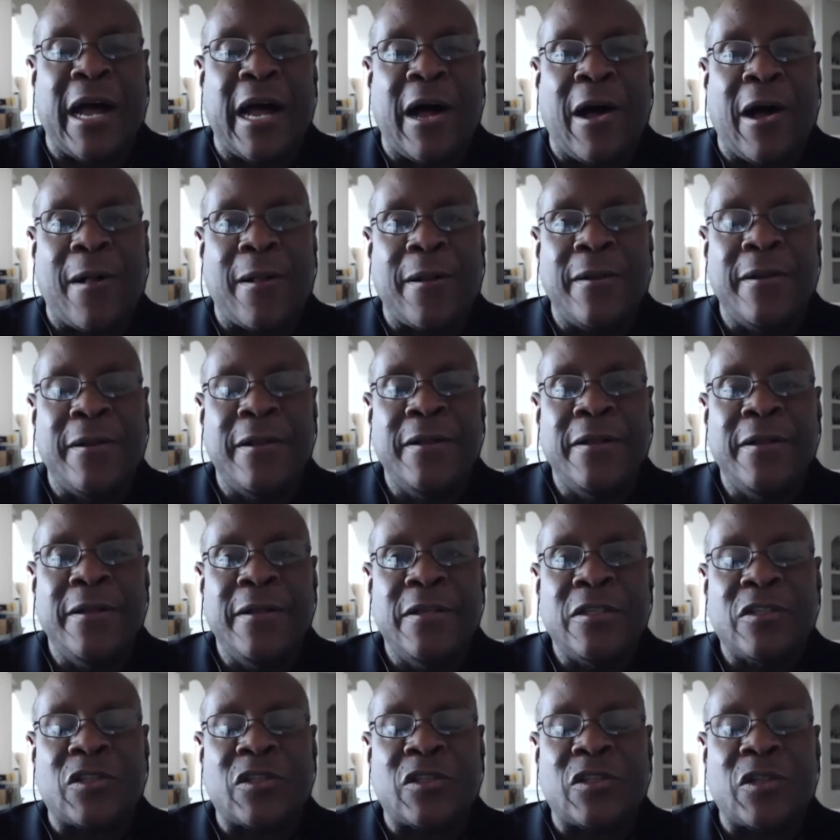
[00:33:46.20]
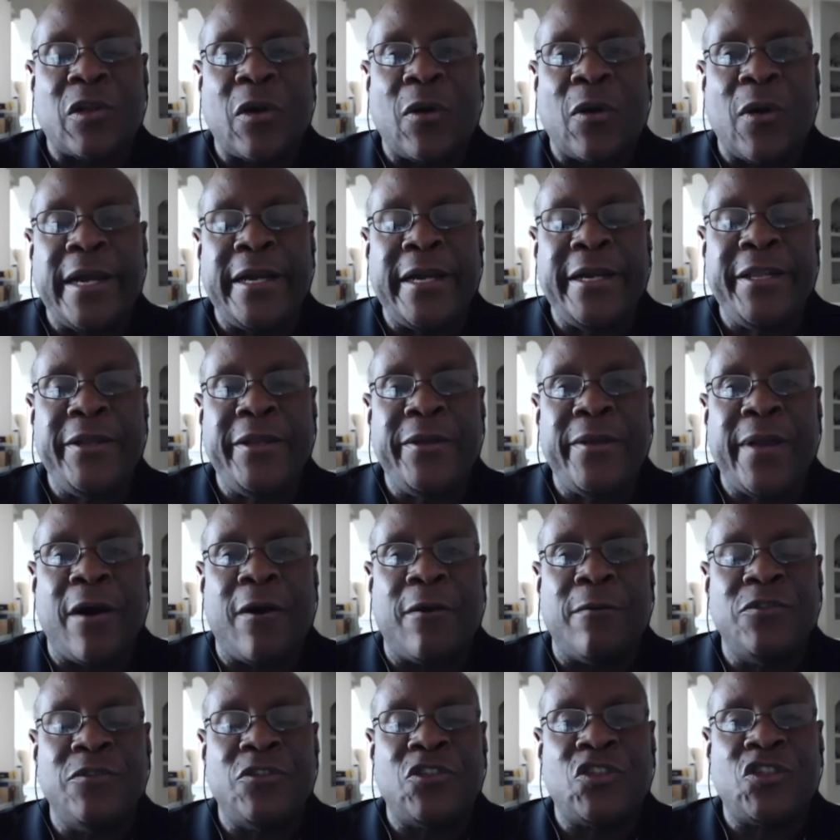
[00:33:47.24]
So how do you help
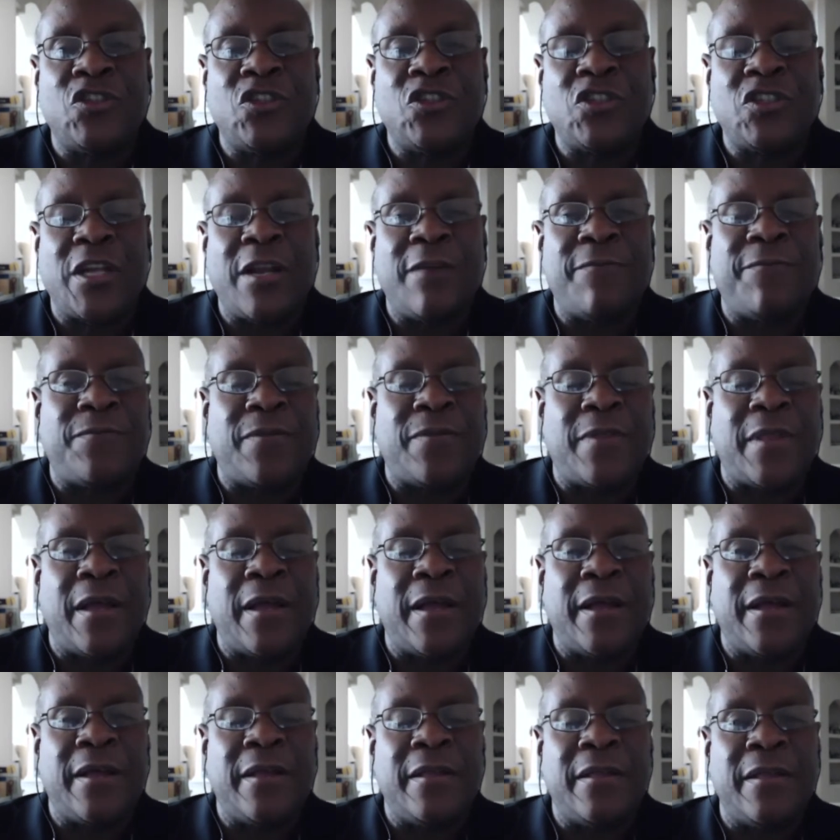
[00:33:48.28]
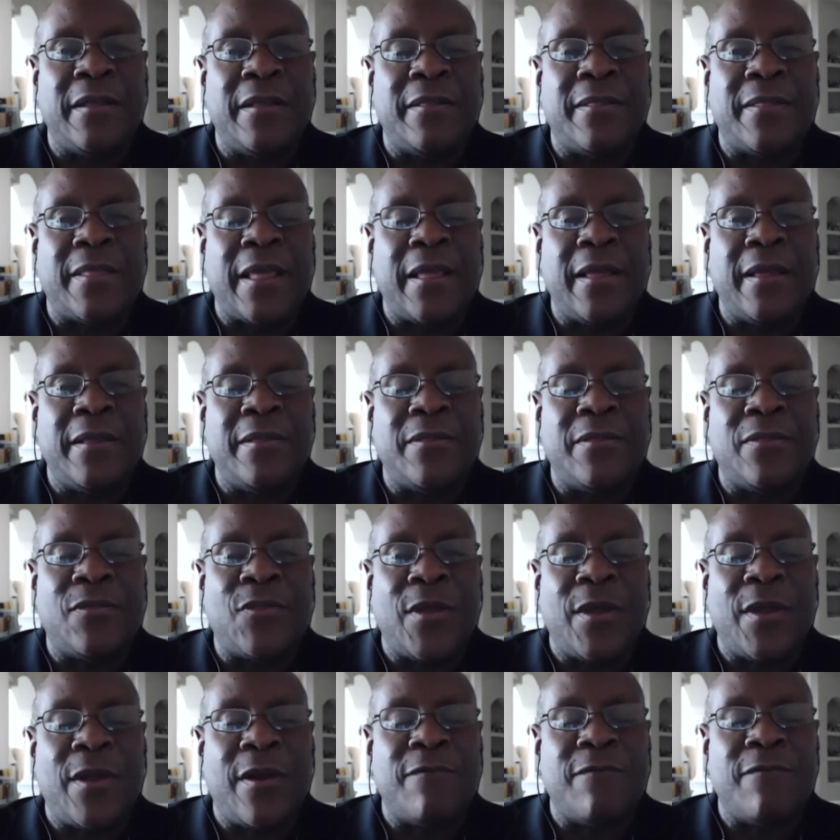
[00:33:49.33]
shift their
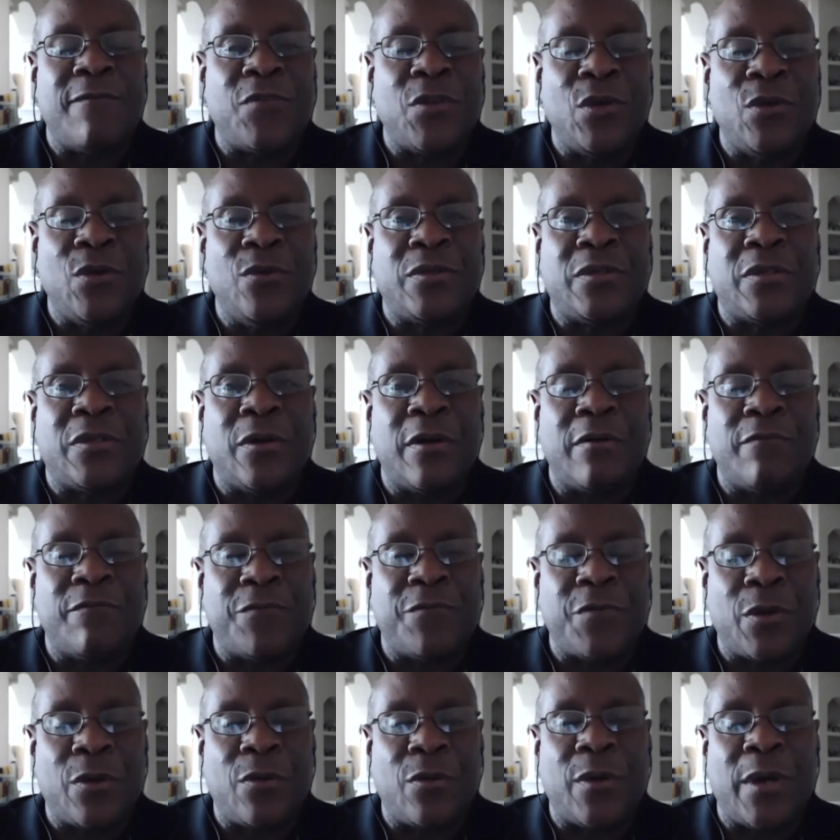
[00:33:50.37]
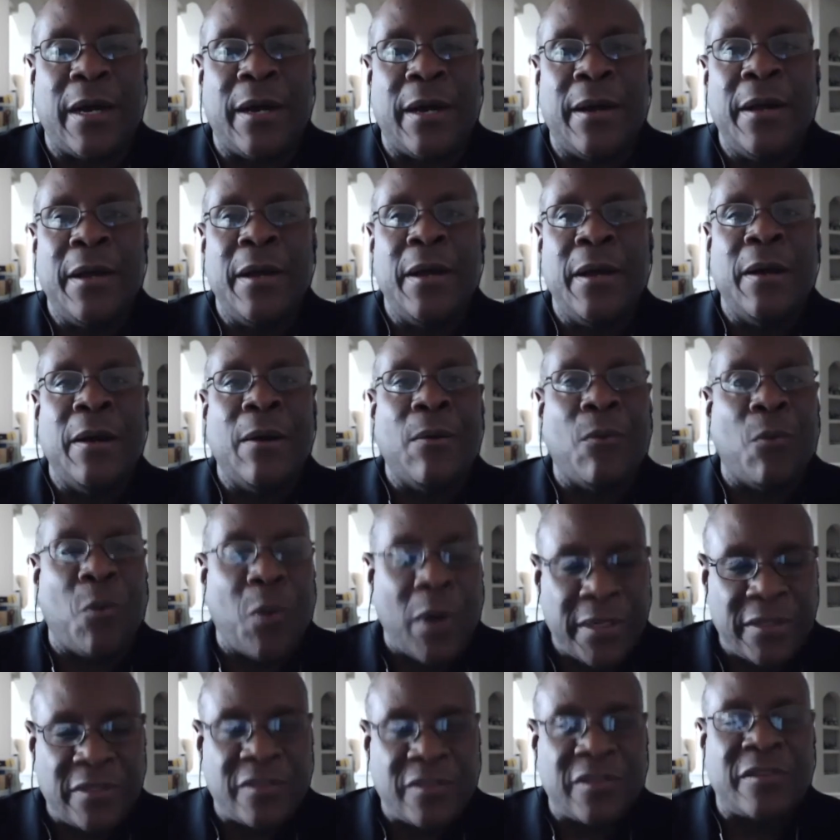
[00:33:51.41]
view to a view of what's the
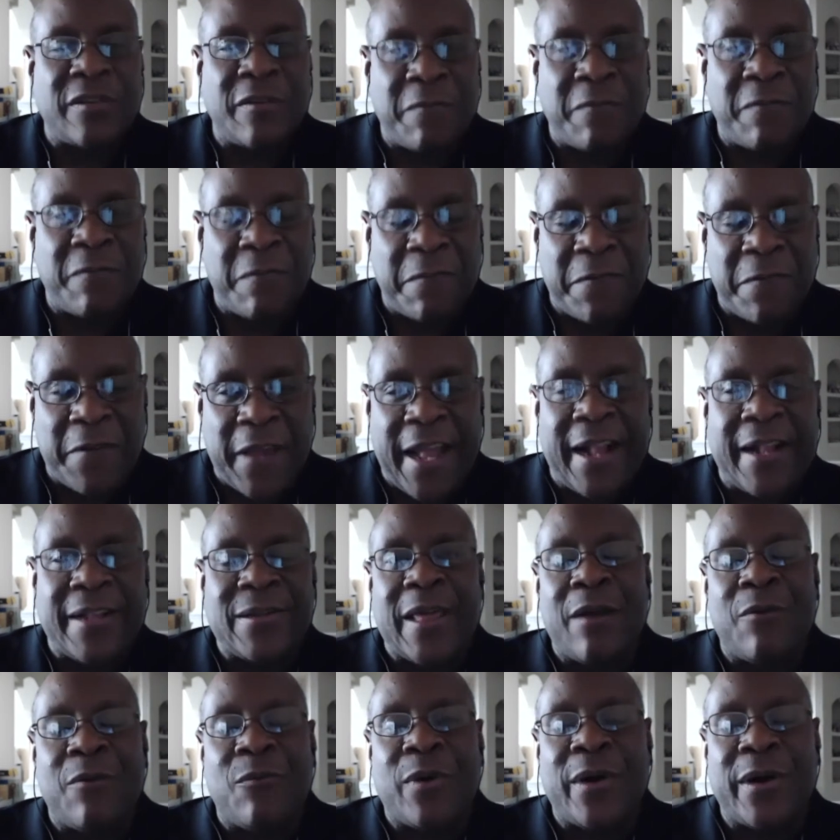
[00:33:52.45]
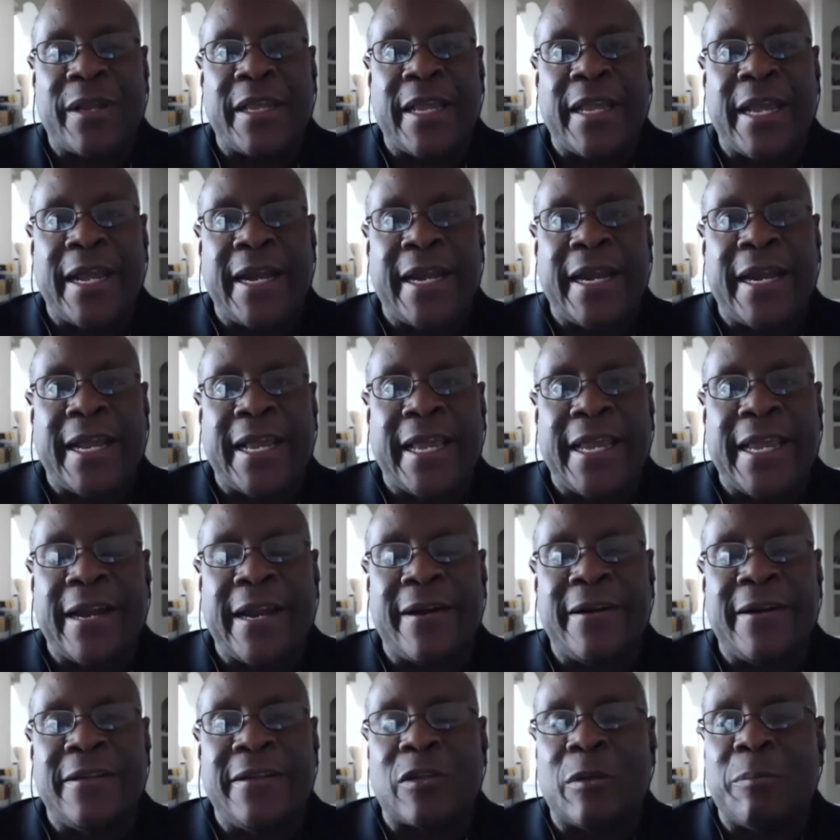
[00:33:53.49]
value that we're getting here, as
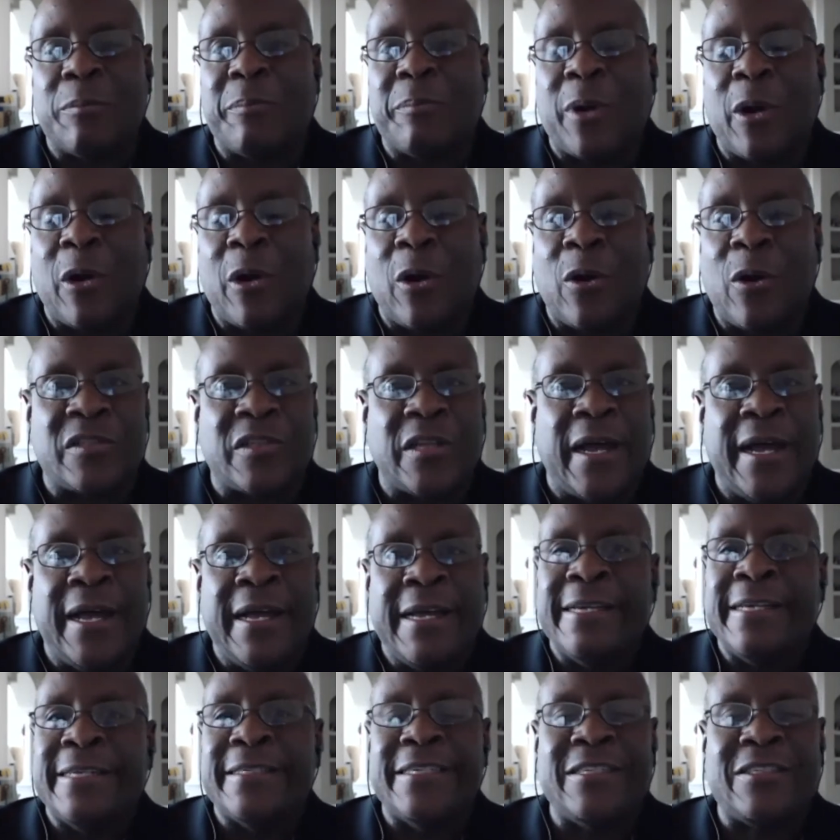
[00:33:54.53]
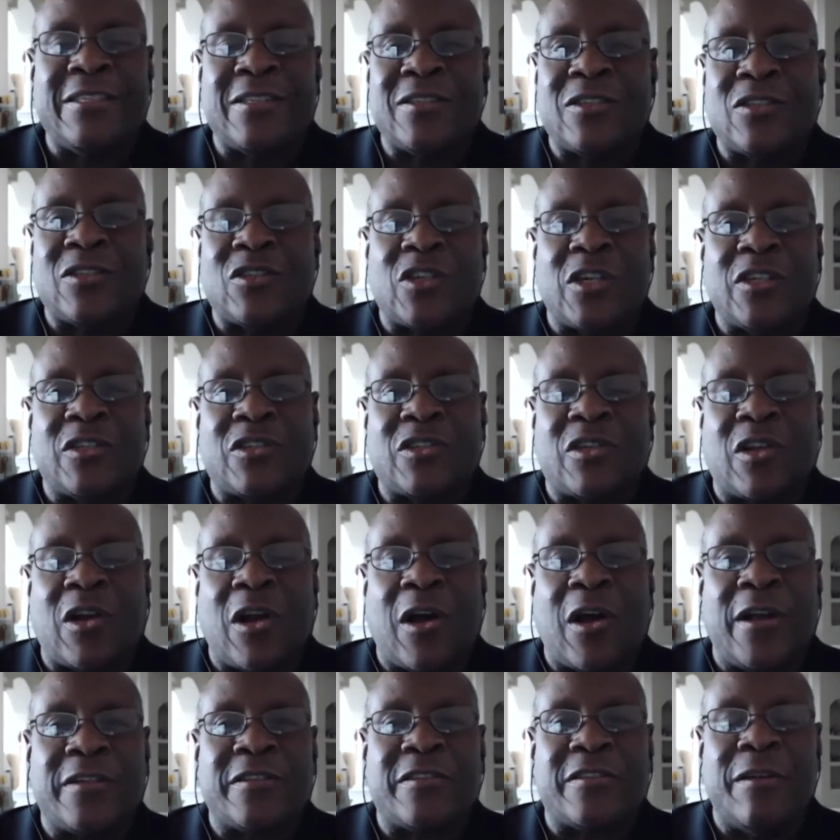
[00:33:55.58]
opposed to this is just
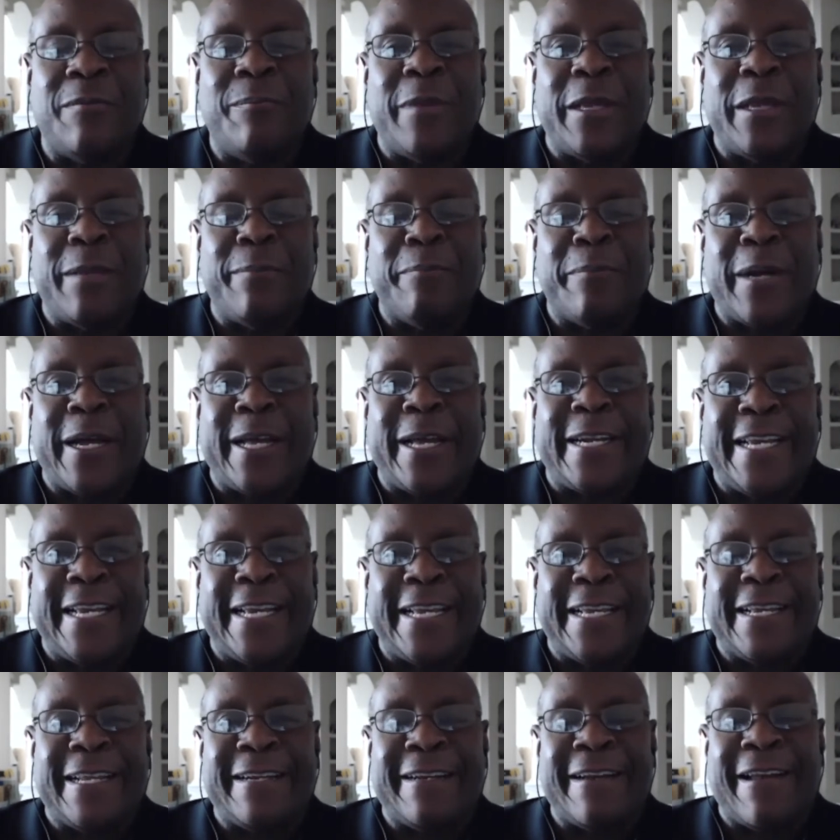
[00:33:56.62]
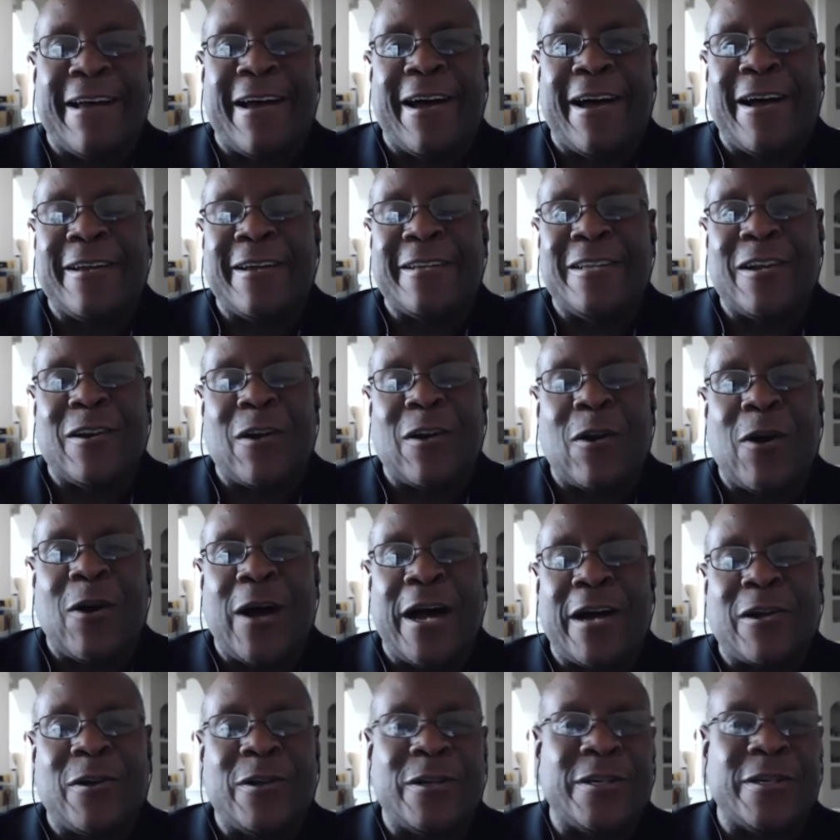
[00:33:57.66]
costing me money, and I could have
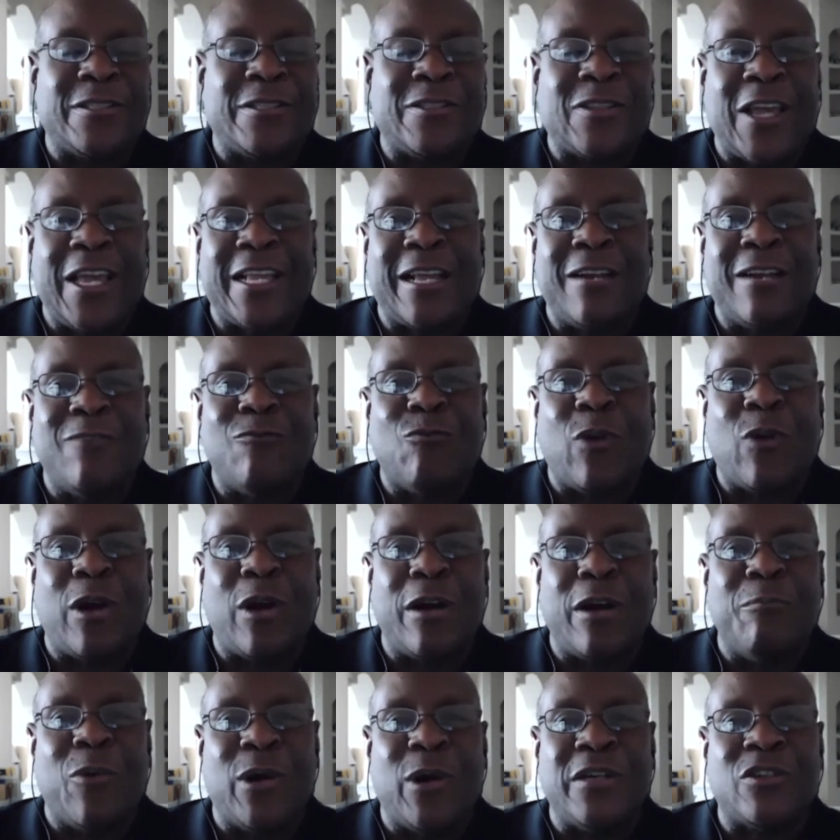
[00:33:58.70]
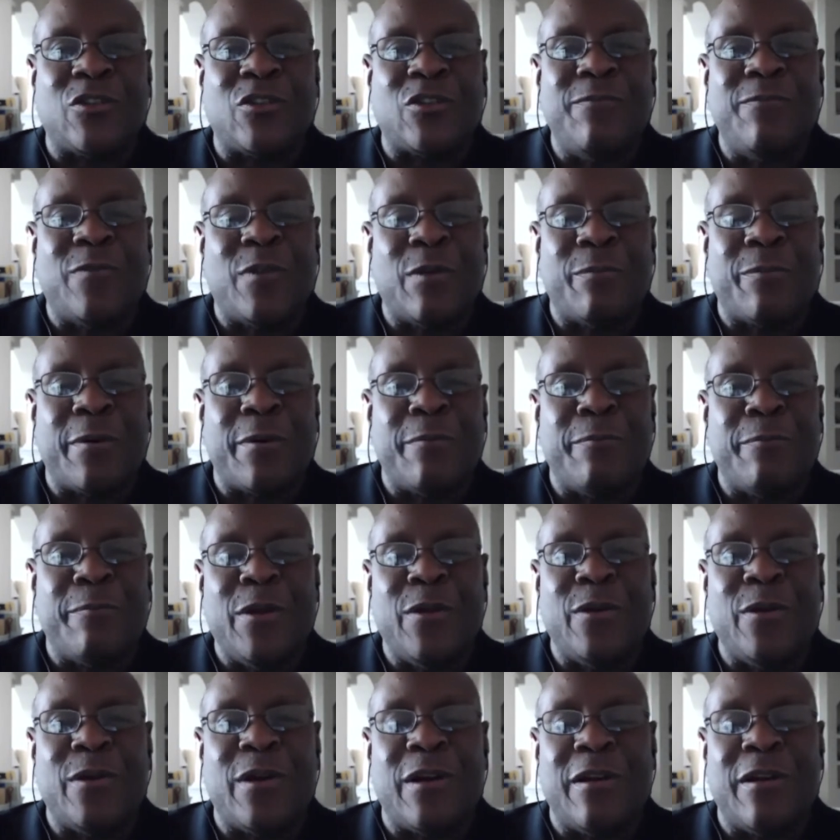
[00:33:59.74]
taken one more trip to Bermuda if
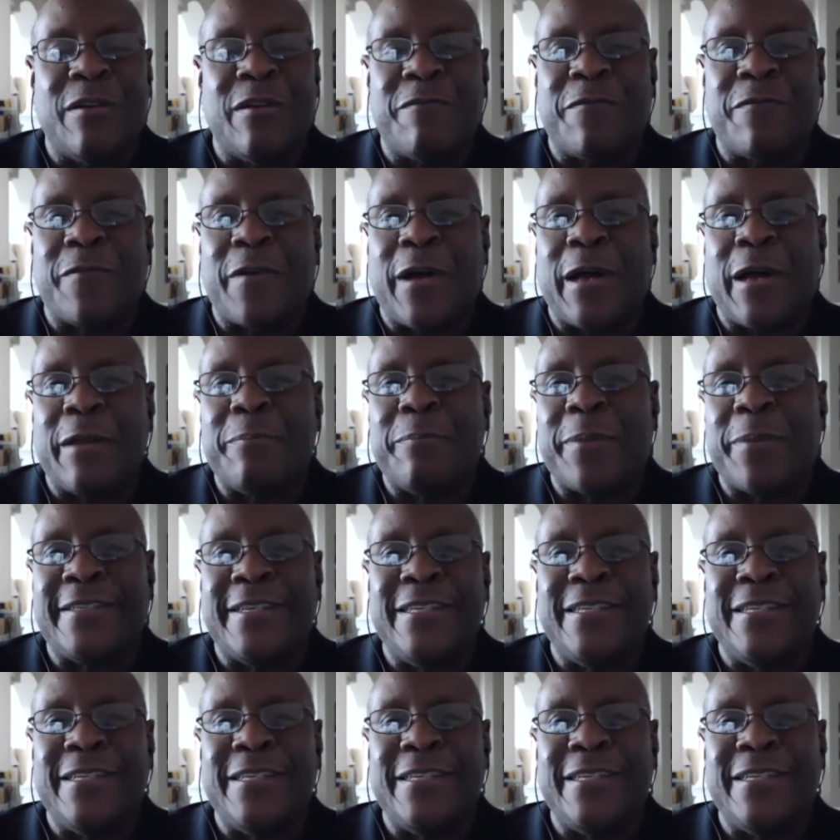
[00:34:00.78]
I'd paid these folks